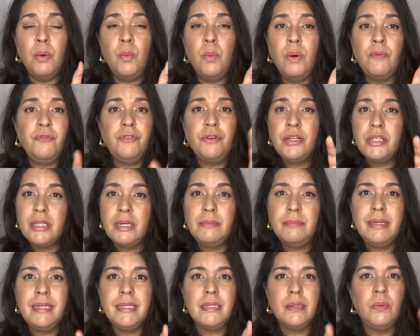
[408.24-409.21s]
well, for
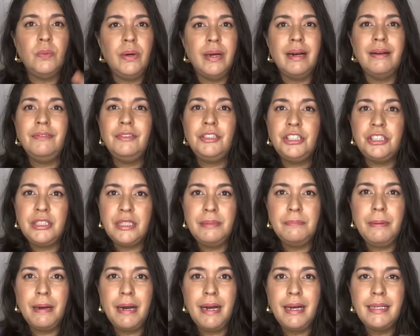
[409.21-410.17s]
some reason, whatever
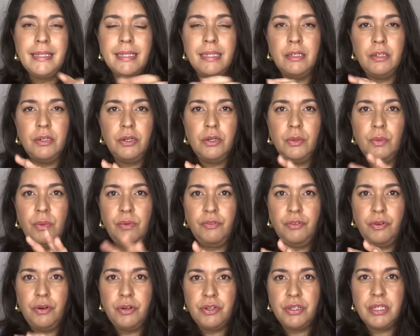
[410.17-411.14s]
she buys in
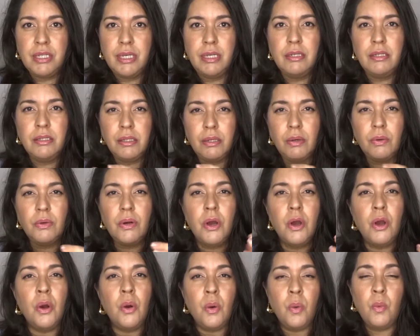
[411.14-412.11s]
for her skin tone,
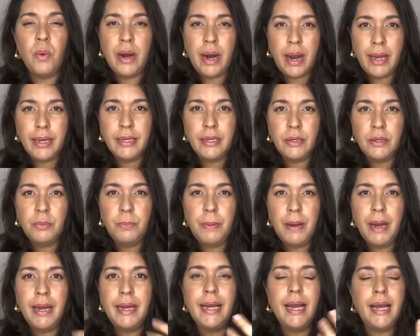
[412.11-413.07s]
when I go to
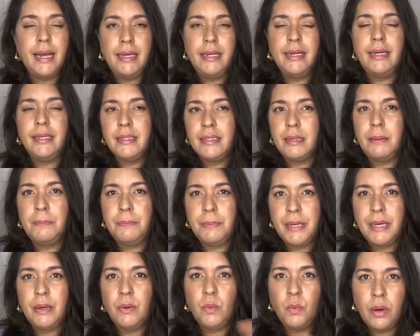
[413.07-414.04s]
buy it, it ends up
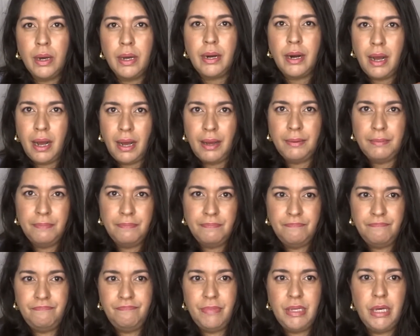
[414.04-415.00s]
being what I'm,
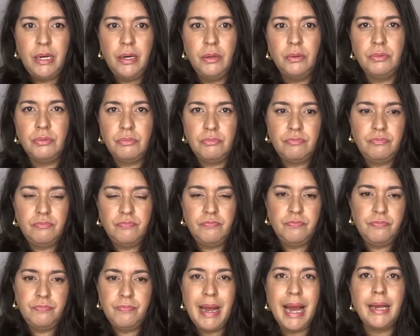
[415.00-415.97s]

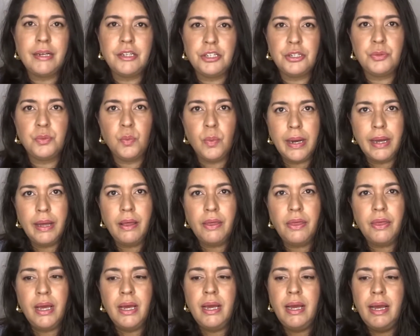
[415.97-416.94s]
matched
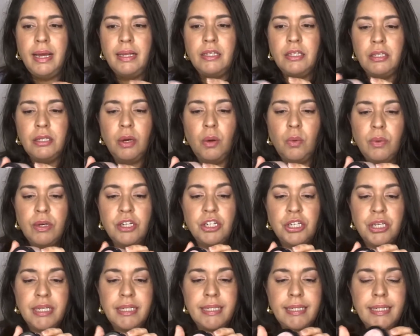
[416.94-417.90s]
with. And so when
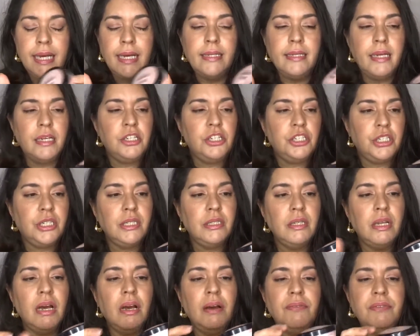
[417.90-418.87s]
she said that she
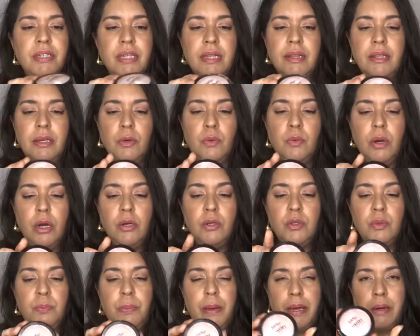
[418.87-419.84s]
loved the
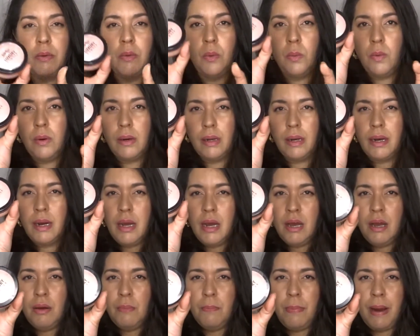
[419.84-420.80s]
Rose Petal one
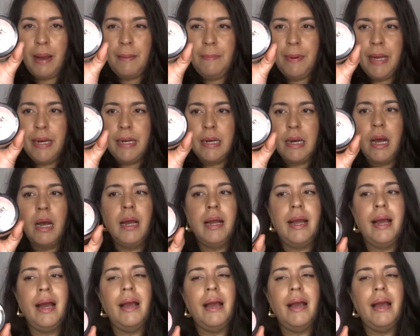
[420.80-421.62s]
by Nye,